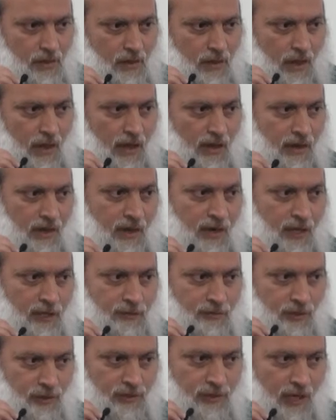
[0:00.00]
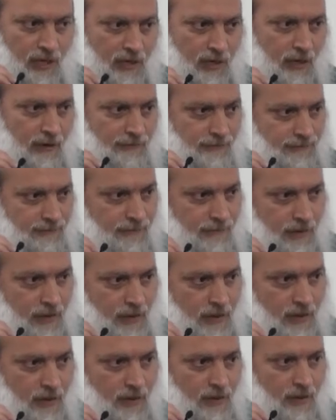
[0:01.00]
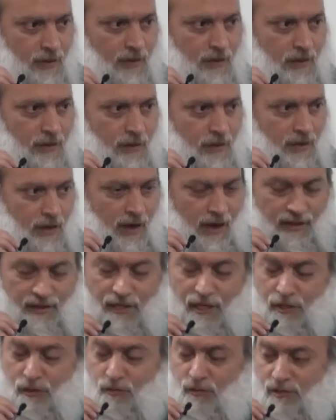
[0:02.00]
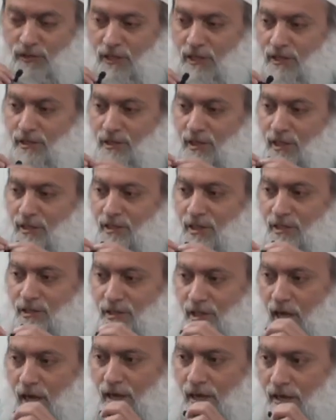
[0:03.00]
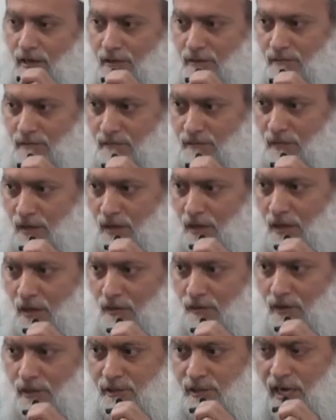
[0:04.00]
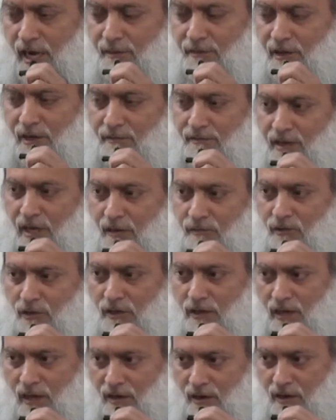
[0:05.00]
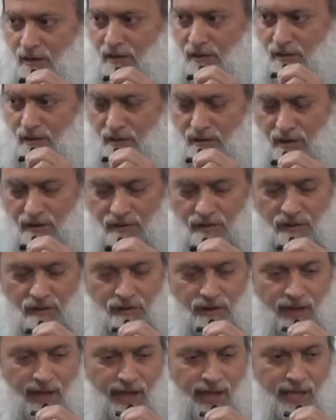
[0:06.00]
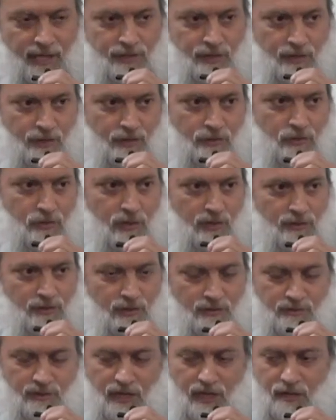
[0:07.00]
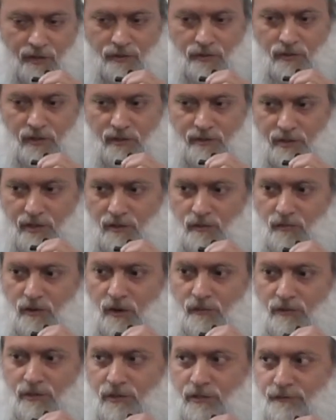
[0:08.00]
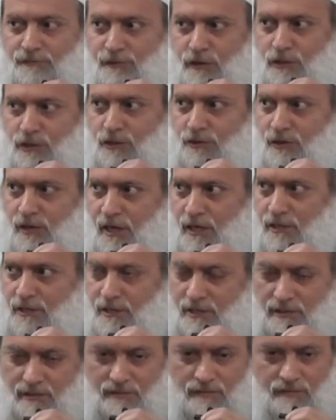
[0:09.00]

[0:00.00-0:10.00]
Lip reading: And in his Musannaf, a hadith which he says is Sahih, where Jabir ibn Abdullah radiallahu anhu asked Rasulullah, Ya Rasulullah, what was the first creation?